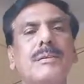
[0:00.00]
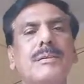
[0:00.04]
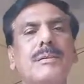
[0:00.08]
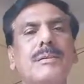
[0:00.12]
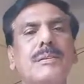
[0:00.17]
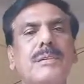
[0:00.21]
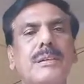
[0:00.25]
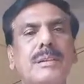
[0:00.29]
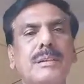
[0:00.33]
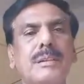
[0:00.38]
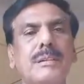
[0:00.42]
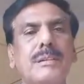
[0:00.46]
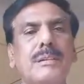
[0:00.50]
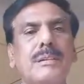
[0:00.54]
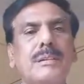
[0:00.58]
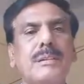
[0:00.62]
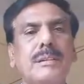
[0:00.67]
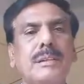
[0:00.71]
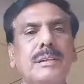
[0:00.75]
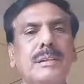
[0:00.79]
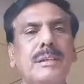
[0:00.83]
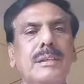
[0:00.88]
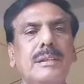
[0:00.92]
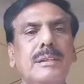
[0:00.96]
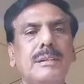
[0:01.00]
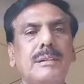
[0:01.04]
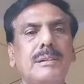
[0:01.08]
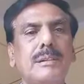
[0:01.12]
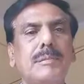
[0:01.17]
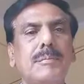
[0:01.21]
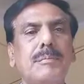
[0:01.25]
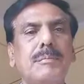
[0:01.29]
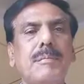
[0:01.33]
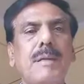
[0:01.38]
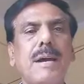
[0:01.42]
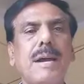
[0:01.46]
First is
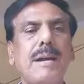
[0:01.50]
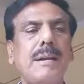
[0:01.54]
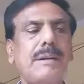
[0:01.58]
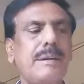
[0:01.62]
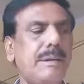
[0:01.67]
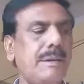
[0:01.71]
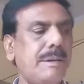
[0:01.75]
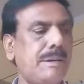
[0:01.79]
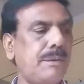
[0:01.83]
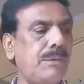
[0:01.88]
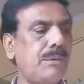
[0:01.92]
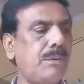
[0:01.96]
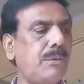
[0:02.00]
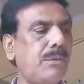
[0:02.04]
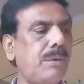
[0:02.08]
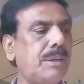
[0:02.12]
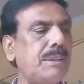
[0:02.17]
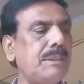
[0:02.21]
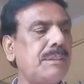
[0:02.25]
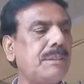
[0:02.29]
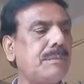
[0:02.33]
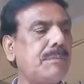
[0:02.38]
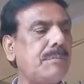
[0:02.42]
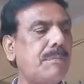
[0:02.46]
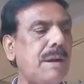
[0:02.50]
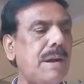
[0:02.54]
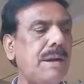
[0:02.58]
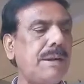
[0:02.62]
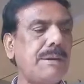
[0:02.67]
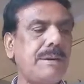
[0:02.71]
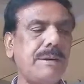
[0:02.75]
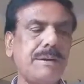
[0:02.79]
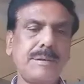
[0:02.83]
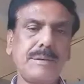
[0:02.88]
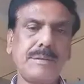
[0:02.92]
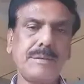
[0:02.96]
matter. What is
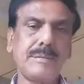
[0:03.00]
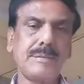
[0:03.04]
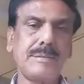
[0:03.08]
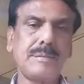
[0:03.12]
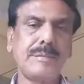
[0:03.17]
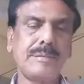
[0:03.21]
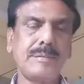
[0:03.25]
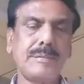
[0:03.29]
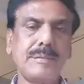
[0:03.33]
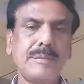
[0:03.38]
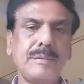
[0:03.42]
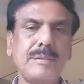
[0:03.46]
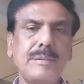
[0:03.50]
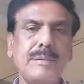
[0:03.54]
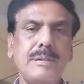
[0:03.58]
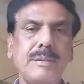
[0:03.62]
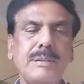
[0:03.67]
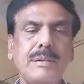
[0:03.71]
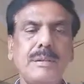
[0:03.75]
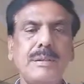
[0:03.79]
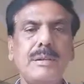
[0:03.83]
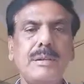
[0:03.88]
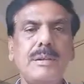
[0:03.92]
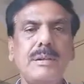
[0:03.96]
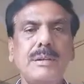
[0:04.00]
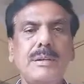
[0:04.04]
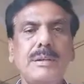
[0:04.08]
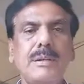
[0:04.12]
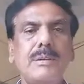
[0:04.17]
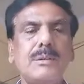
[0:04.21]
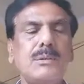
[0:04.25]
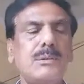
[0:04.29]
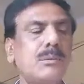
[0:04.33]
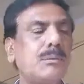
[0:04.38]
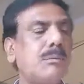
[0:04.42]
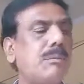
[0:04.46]
matter?
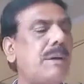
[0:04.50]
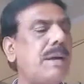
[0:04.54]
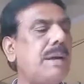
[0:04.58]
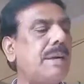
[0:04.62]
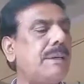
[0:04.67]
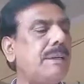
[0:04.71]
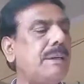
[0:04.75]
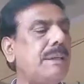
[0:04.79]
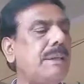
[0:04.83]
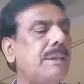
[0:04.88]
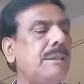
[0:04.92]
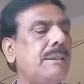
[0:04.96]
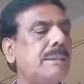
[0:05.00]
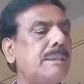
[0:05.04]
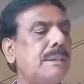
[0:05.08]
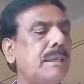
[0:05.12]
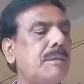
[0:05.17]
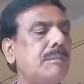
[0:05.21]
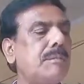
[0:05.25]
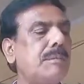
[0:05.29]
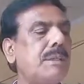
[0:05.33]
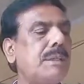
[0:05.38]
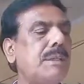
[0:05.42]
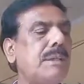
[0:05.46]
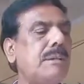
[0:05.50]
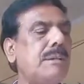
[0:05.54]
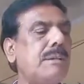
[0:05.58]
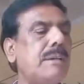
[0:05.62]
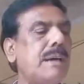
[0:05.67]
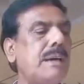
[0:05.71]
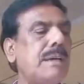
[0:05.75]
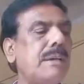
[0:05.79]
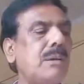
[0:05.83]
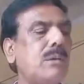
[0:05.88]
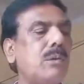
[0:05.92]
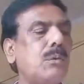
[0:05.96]
So, matter is something
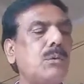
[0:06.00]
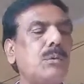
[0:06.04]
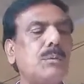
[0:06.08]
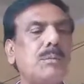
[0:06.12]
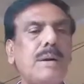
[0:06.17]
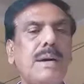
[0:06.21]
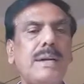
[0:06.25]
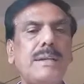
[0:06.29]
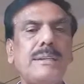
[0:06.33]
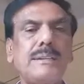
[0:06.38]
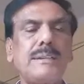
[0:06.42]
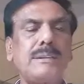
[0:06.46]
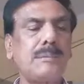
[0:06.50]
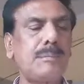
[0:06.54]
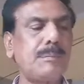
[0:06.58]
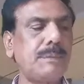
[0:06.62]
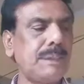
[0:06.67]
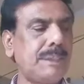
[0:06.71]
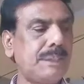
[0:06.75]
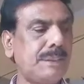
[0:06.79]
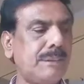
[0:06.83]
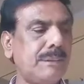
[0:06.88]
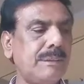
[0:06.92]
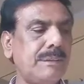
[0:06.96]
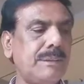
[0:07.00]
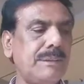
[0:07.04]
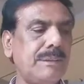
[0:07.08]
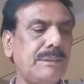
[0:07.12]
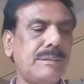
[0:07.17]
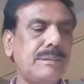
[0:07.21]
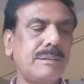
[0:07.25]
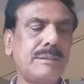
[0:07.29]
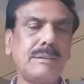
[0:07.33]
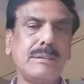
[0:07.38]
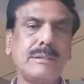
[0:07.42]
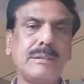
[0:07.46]
that occupies space,
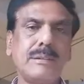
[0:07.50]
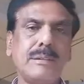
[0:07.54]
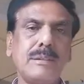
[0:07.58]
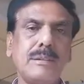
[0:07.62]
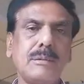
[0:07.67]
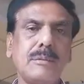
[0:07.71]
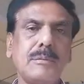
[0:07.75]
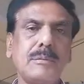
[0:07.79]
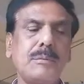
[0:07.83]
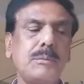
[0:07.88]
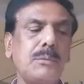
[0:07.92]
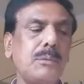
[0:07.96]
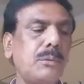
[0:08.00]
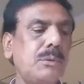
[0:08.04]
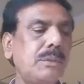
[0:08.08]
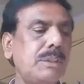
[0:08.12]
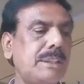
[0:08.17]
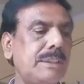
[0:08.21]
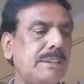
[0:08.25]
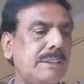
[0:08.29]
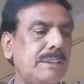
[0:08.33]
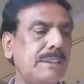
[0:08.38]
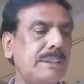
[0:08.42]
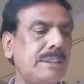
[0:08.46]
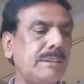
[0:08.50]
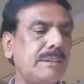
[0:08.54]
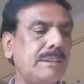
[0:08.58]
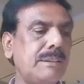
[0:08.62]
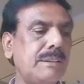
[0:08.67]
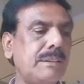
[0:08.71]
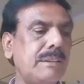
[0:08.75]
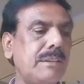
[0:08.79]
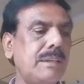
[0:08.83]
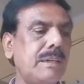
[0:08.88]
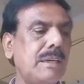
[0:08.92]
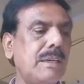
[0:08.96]

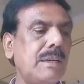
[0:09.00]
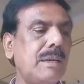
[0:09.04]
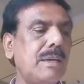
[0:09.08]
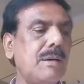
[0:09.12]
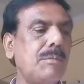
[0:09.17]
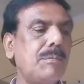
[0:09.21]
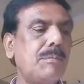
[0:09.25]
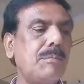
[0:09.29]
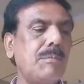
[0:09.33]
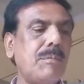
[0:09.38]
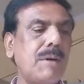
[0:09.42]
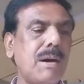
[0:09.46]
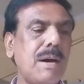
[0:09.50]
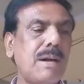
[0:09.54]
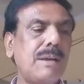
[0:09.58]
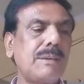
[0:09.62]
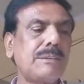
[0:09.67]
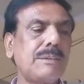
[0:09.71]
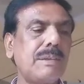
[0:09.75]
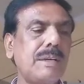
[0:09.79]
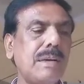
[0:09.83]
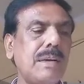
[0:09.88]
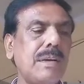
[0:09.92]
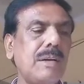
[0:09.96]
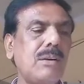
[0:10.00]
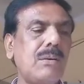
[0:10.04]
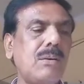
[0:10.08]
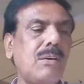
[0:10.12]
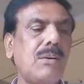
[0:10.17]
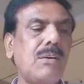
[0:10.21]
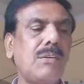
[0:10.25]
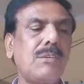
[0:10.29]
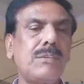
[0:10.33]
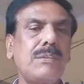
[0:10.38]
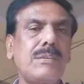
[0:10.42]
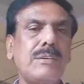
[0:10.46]
possesses mass, and
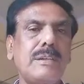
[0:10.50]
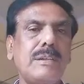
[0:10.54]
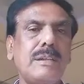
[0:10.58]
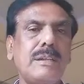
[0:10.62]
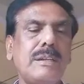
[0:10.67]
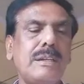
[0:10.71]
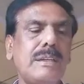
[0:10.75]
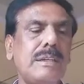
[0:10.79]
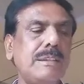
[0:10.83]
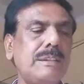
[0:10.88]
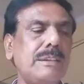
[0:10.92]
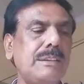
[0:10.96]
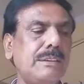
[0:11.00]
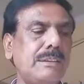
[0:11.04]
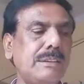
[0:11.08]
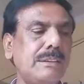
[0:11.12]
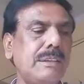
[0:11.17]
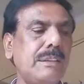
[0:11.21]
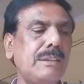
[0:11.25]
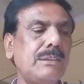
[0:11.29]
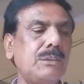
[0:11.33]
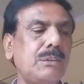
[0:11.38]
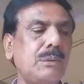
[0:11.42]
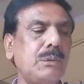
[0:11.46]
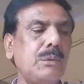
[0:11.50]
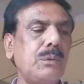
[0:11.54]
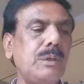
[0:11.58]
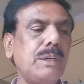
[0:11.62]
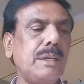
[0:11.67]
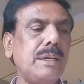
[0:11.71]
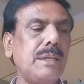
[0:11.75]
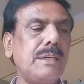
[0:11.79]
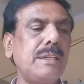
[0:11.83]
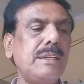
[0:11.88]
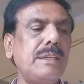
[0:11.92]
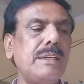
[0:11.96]
offers resistance to
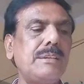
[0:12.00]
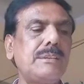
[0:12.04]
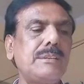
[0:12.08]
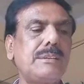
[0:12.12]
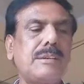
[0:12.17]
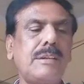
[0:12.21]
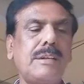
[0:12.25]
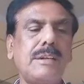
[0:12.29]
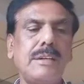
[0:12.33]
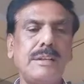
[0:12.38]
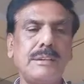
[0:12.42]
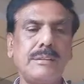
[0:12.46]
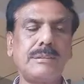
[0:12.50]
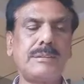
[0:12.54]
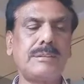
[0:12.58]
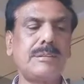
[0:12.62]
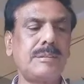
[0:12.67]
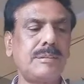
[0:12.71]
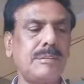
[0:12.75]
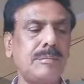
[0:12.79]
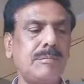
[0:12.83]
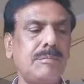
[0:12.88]
any stress.